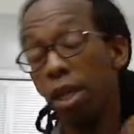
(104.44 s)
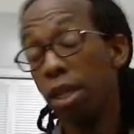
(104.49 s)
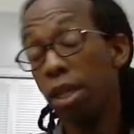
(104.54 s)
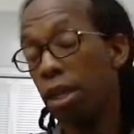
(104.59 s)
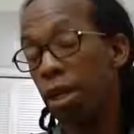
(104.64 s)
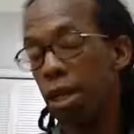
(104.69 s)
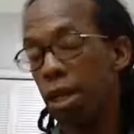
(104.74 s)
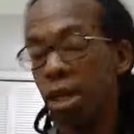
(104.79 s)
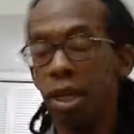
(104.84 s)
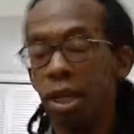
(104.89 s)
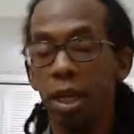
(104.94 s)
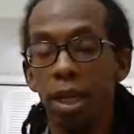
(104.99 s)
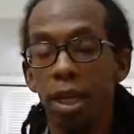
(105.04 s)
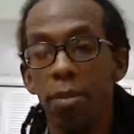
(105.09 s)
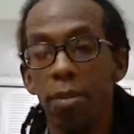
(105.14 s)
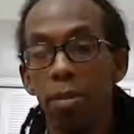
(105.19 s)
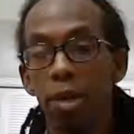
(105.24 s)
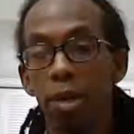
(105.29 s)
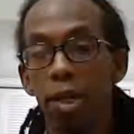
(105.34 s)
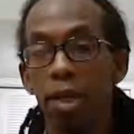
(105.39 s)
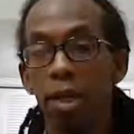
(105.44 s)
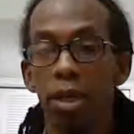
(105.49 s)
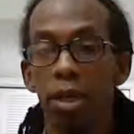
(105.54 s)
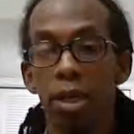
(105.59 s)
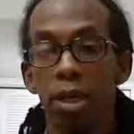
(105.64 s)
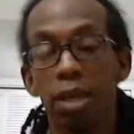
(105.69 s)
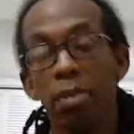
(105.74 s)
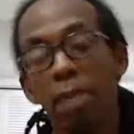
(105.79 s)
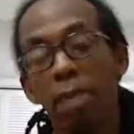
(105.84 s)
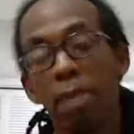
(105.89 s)
in
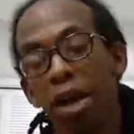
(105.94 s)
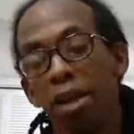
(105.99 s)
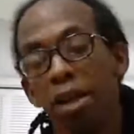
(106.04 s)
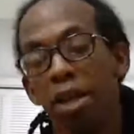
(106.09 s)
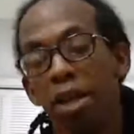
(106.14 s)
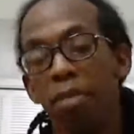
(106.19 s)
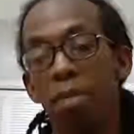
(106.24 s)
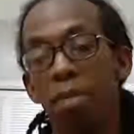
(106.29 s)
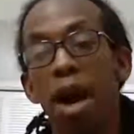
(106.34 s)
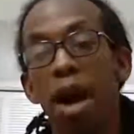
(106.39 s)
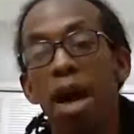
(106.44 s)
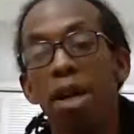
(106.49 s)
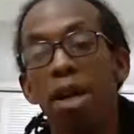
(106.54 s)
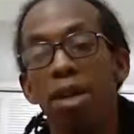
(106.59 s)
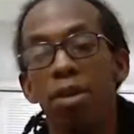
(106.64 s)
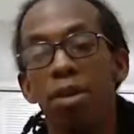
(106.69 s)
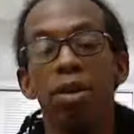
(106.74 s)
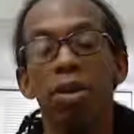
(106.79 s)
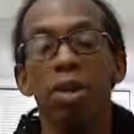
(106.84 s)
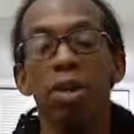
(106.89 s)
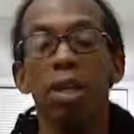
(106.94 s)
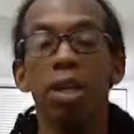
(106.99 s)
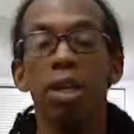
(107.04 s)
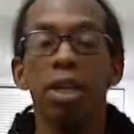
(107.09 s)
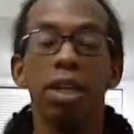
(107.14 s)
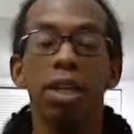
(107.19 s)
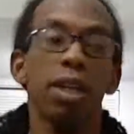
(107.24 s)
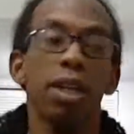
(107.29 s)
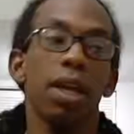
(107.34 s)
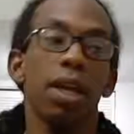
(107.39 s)
the back of their mind, they are
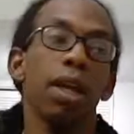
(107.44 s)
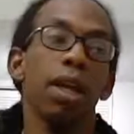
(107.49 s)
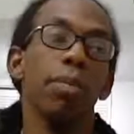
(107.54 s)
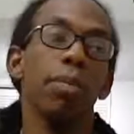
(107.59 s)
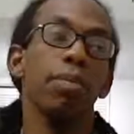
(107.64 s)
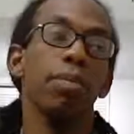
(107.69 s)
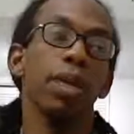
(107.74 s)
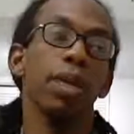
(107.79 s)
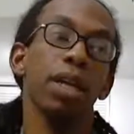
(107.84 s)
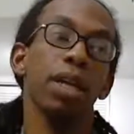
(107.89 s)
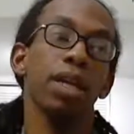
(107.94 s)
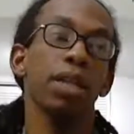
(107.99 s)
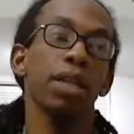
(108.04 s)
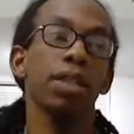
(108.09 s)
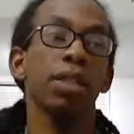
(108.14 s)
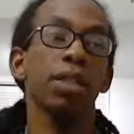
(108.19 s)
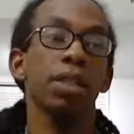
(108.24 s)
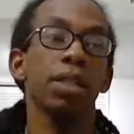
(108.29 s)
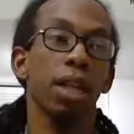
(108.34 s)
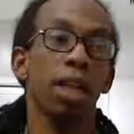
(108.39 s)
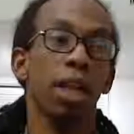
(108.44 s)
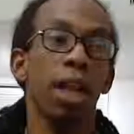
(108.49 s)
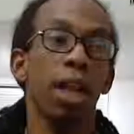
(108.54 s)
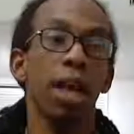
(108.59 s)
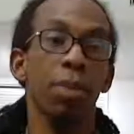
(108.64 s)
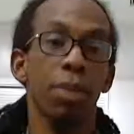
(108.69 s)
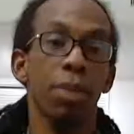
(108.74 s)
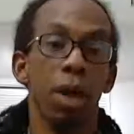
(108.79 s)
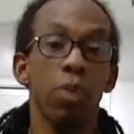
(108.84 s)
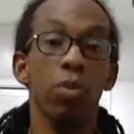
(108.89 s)
thinking like, man, this is the
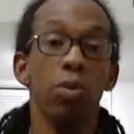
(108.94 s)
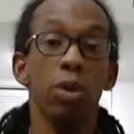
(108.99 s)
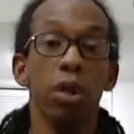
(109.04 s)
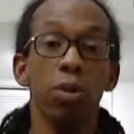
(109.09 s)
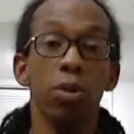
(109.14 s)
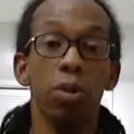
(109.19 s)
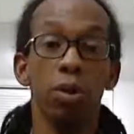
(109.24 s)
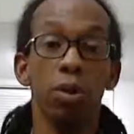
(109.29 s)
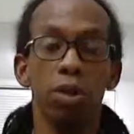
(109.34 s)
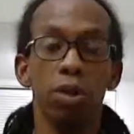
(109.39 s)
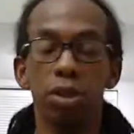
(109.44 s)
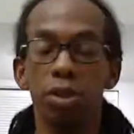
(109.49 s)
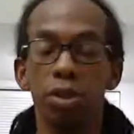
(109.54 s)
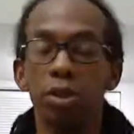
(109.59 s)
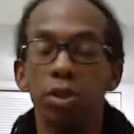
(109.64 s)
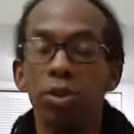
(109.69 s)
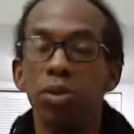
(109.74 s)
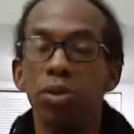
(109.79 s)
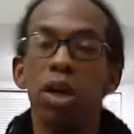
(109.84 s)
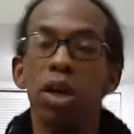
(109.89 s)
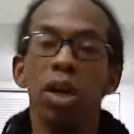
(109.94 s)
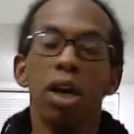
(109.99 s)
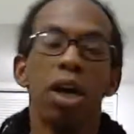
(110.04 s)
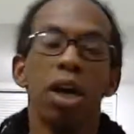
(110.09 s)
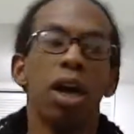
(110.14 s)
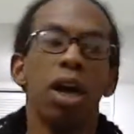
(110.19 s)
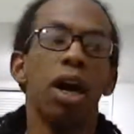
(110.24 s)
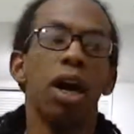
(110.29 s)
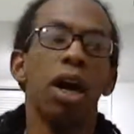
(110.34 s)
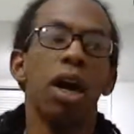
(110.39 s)
life that I really want to do.
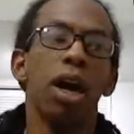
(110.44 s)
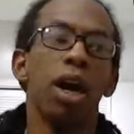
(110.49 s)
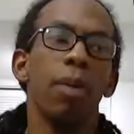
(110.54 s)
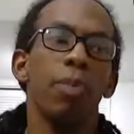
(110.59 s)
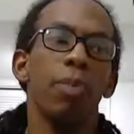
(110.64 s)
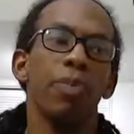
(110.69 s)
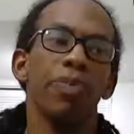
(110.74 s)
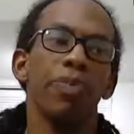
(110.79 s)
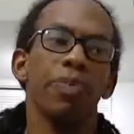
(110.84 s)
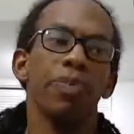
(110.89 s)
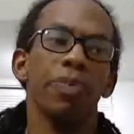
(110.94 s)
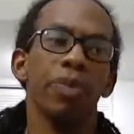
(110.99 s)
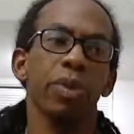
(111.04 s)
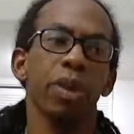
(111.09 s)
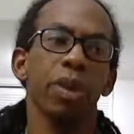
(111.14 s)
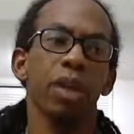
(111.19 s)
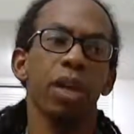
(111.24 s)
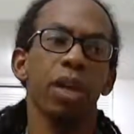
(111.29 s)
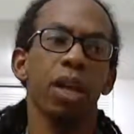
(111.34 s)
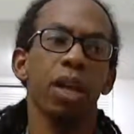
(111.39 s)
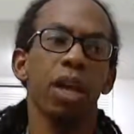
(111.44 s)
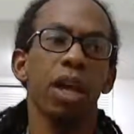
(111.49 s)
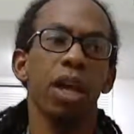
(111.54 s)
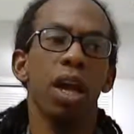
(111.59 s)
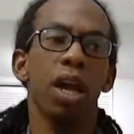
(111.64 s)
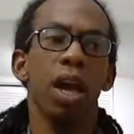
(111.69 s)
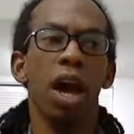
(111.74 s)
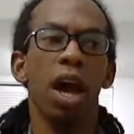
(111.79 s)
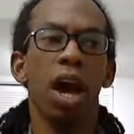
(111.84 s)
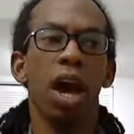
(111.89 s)
um,
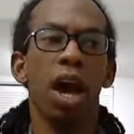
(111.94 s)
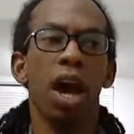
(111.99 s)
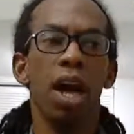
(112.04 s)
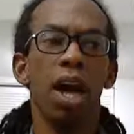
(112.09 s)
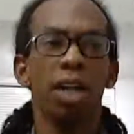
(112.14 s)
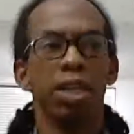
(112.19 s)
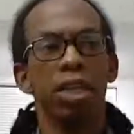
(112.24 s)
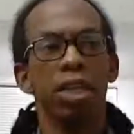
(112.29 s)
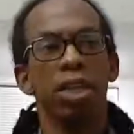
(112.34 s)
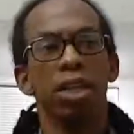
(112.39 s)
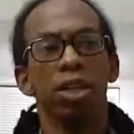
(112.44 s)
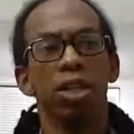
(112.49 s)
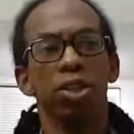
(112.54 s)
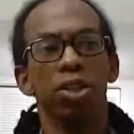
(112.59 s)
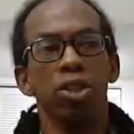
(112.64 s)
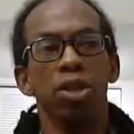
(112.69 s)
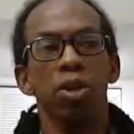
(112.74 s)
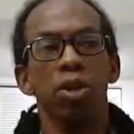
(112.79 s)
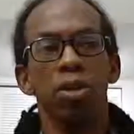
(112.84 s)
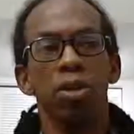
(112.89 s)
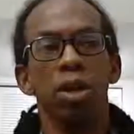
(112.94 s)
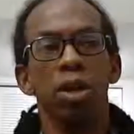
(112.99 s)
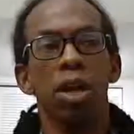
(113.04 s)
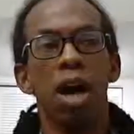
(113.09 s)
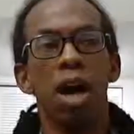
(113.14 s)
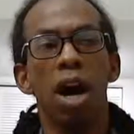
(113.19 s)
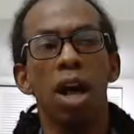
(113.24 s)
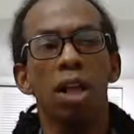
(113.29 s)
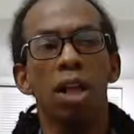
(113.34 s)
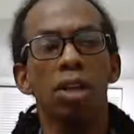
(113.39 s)
I think I should go to
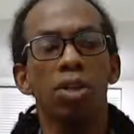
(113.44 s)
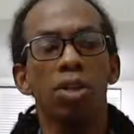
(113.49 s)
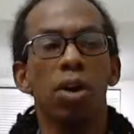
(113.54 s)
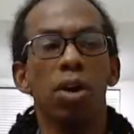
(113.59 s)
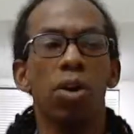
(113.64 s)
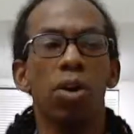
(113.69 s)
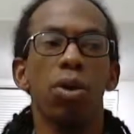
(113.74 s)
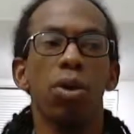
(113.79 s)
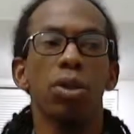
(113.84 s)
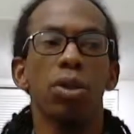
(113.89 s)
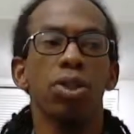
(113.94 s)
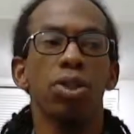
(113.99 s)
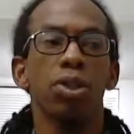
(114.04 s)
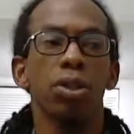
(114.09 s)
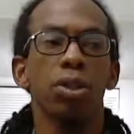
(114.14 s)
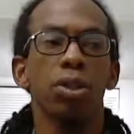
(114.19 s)
college, or